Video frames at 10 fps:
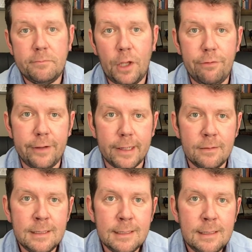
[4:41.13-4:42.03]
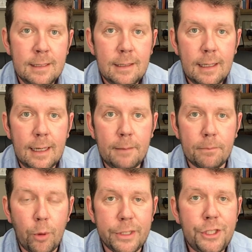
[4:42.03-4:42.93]
Go figure.
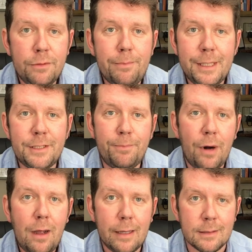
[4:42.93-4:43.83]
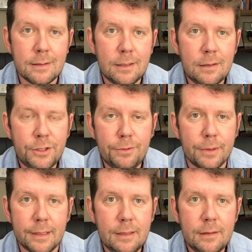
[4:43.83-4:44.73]
But we shouldn't be surprised, should we?
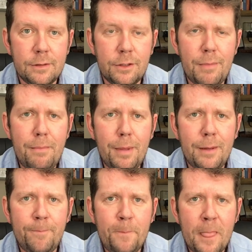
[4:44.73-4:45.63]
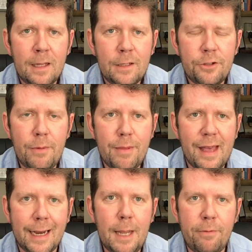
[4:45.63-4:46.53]
Do you remember
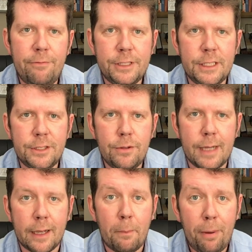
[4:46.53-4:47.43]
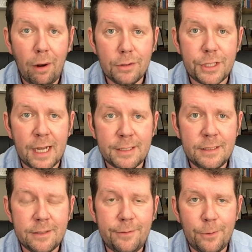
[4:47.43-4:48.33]
that clip of Rishi Sunak apologising
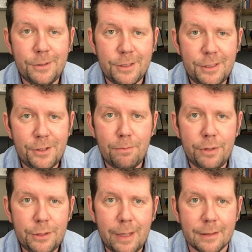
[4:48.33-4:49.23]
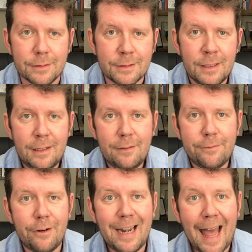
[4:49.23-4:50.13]
to voters in Tunbridge Wells
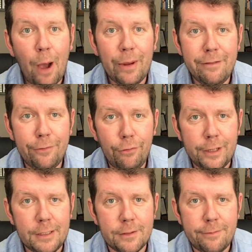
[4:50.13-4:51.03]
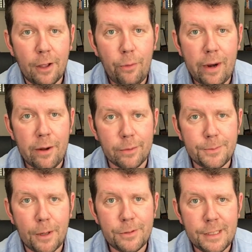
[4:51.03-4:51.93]
for allowing funding to flow where it was
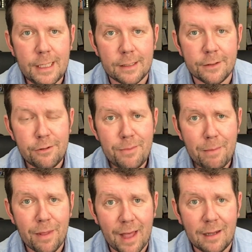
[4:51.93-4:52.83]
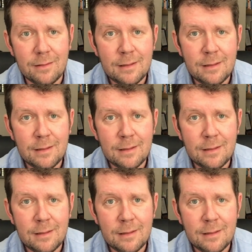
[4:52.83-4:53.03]
most needed? Do you remember that?